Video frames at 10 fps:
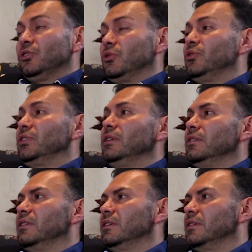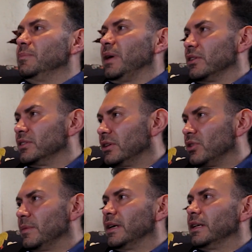So you see the Paris
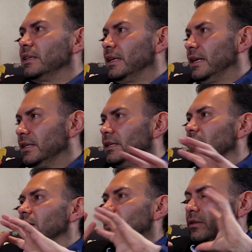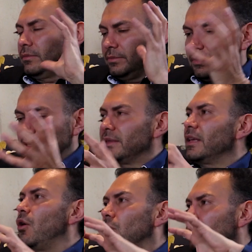Agreement and
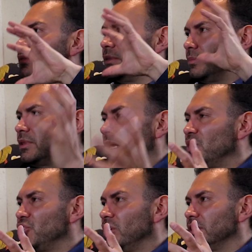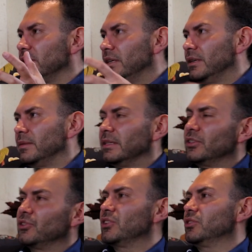the whole climate change
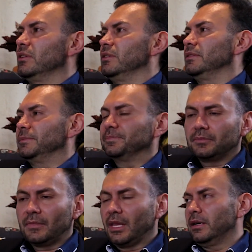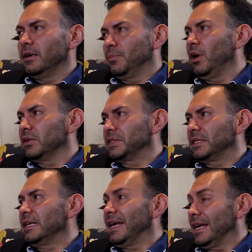international
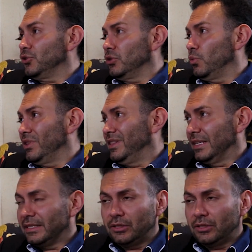policy has to do with this.